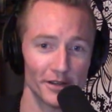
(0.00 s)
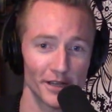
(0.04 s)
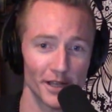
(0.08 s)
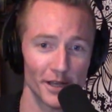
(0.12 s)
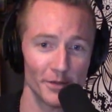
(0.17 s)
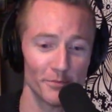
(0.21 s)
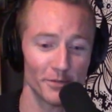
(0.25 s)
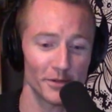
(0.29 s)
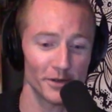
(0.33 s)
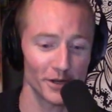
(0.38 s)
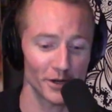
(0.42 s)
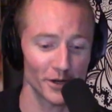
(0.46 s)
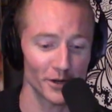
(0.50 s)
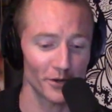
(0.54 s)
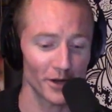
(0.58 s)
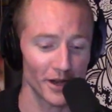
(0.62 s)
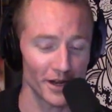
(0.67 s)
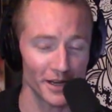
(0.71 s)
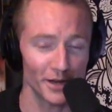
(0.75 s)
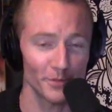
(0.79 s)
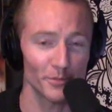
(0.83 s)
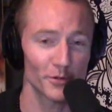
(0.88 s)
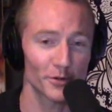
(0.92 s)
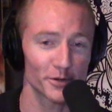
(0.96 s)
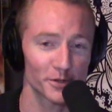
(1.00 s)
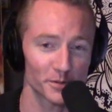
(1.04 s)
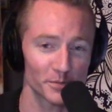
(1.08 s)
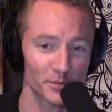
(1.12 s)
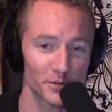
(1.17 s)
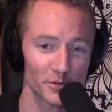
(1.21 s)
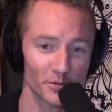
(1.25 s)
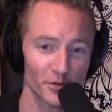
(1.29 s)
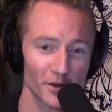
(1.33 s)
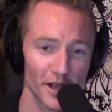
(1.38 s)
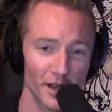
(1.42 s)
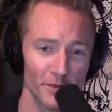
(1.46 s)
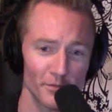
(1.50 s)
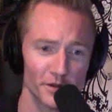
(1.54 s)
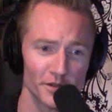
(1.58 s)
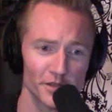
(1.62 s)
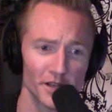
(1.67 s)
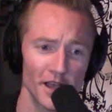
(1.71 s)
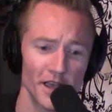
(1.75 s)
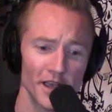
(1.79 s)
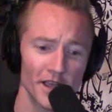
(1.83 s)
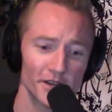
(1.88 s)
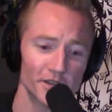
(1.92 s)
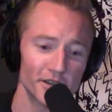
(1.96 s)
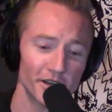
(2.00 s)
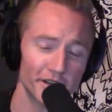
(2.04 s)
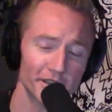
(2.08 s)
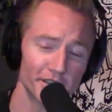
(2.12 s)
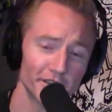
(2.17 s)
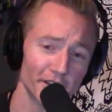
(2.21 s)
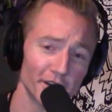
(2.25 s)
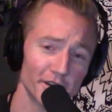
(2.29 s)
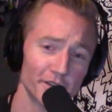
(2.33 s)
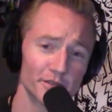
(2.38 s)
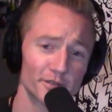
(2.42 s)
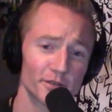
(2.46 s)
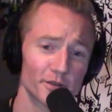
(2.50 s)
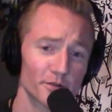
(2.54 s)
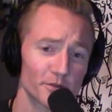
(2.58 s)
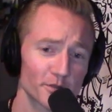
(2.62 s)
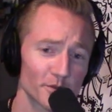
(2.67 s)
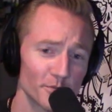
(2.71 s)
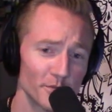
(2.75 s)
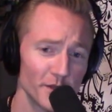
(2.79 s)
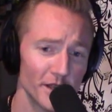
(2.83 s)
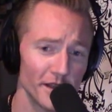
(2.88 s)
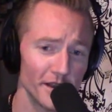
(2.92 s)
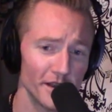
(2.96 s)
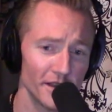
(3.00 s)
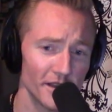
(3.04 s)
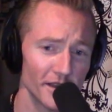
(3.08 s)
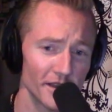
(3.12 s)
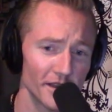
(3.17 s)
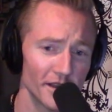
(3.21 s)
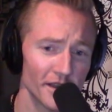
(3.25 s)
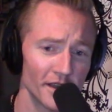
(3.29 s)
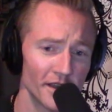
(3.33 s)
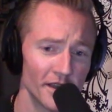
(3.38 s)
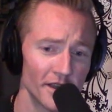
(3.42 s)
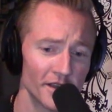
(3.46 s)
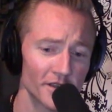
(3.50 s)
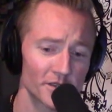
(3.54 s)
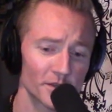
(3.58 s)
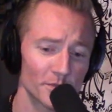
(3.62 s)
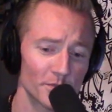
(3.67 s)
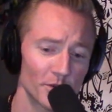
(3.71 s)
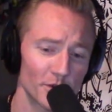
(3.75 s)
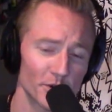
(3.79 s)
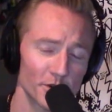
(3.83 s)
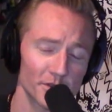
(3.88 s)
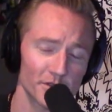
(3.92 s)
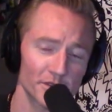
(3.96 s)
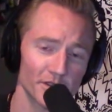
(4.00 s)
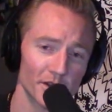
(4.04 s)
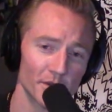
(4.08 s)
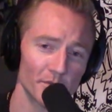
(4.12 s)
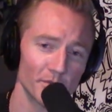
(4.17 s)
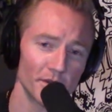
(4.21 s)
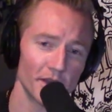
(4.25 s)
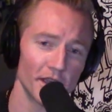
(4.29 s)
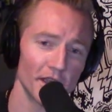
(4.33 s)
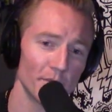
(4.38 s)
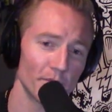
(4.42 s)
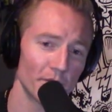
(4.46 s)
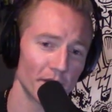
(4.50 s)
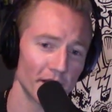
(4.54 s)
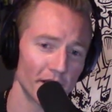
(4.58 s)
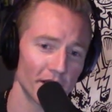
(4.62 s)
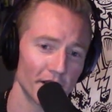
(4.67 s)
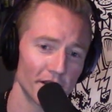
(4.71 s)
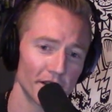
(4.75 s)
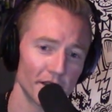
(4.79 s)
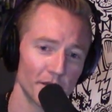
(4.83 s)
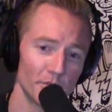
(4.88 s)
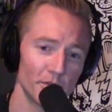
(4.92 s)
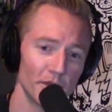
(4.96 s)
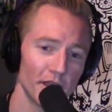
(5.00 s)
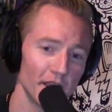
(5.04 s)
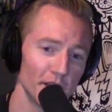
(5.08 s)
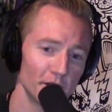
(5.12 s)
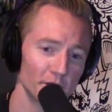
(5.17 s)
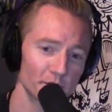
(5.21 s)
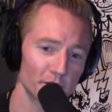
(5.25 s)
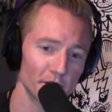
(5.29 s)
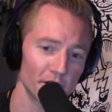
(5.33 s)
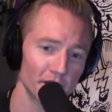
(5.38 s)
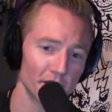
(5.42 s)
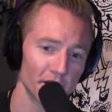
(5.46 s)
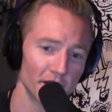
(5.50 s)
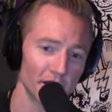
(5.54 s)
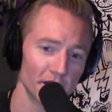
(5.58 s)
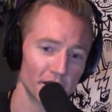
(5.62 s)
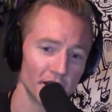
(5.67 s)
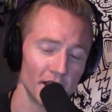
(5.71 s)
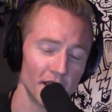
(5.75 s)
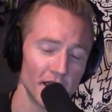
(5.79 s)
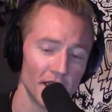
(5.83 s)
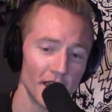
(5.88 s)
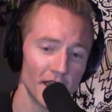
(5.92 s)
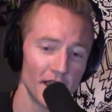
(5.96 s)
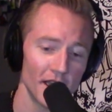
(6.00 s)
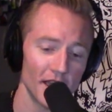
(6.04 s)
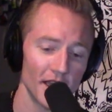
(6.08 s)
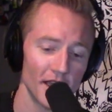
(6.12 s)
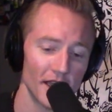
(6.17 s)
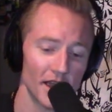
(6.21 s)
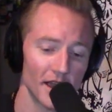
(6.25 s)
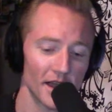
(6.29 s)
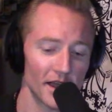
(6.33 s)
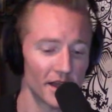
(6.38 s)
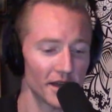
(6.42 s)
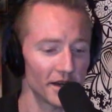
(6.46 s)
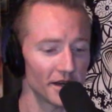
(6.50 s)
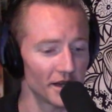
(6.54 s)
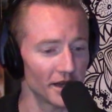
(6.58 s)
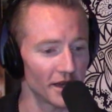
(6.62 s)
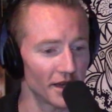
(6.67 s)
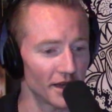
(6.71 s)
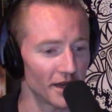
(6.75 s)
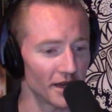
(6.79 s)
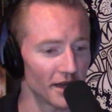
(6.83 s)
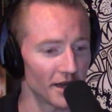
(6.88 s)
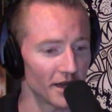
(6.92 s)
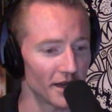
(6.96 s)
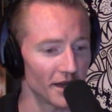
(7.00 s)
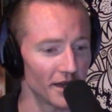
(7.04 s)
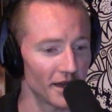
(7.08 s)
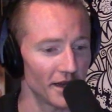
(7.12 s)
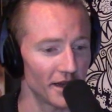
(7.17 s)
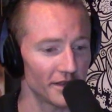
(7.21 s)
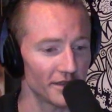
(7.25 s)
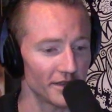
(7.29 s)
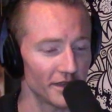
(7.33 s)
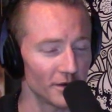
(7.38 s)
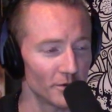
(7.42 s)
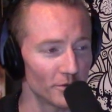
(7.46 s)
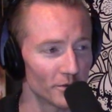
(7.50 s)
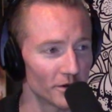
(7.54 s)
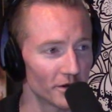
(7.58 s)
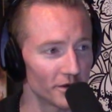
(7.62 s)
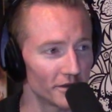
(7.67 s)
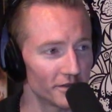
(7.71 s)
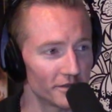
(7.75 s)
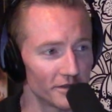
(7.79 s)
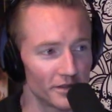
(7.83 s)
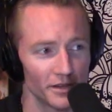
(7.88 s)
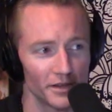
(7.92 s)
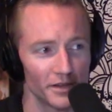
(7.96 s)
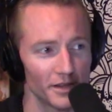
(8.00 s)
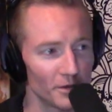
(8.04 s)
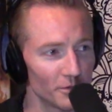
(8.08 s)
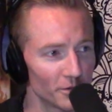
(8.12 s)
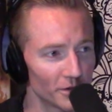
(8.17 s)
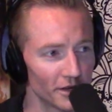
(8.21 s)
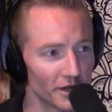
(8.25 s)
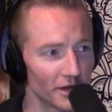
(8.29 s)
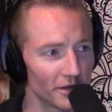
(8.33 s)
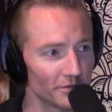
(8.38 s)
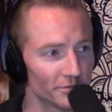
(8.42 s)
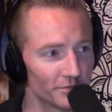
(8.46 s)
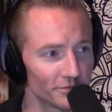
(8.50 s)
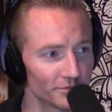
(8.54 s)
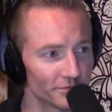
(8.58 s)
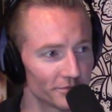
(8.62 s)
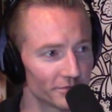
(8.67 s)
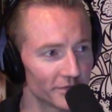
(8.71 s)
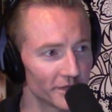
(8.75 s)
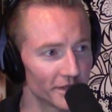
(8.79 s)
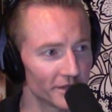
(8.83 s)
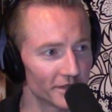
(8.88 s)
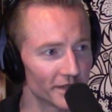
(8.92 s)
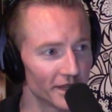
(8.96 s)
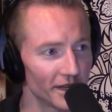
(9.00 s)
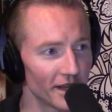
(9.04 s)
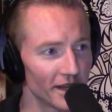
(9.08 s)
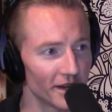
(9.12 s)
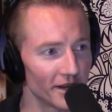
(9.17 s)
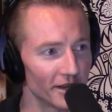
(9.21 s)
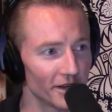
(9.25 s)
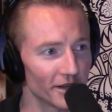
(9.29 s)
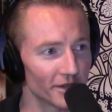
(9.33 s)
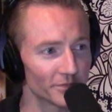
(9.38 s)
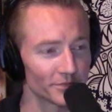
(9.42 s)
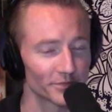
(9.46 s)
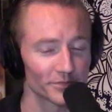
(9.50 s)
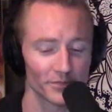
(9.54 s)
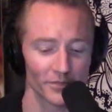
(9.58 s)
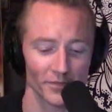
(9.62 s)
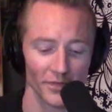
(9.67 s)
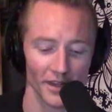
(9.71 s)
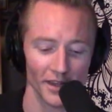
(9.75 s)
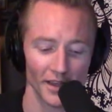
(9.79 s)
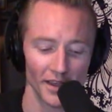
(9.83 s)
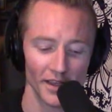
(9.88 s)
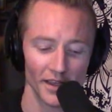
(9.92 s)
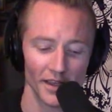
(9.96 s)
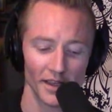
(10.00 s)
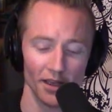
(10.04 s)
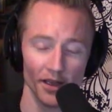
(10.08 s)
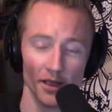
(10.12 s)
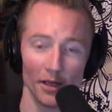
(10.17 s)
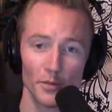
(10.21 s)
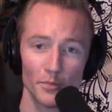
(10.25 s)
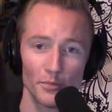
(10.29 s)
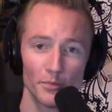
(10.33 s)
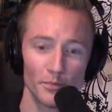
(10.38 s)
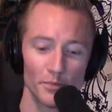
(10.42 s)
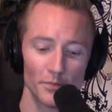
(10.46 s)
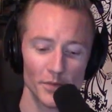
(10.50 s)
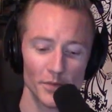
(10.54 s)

Let me, you know, I need more subscribers. Check us out on social media. Support us on PayPal and Patreon. And uh, I think we're, I think we're done. Let's get out of here. Later.